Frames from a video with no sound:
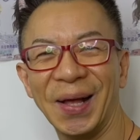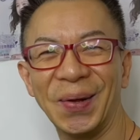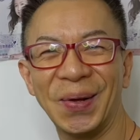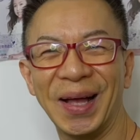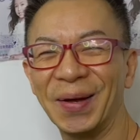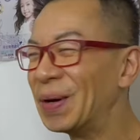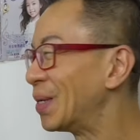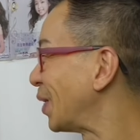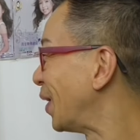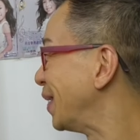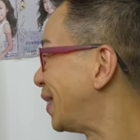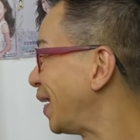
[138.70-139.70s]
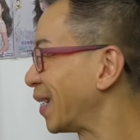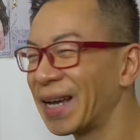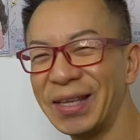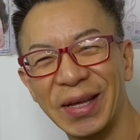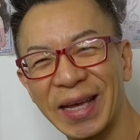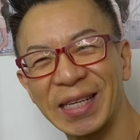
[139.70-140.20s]
what song is it?
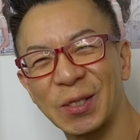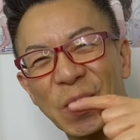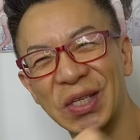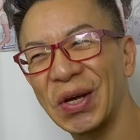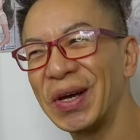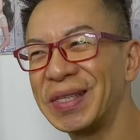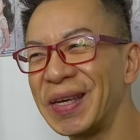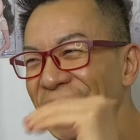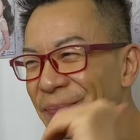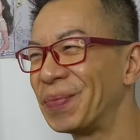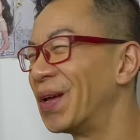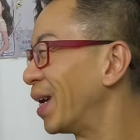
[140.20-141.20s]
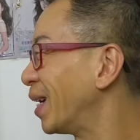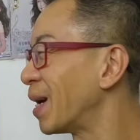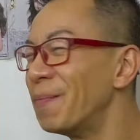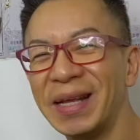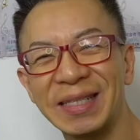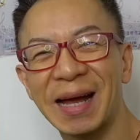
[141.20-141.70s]
Can you guess what song is it? Okay,
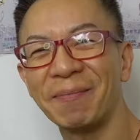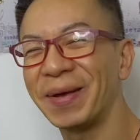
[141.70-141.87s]
comment down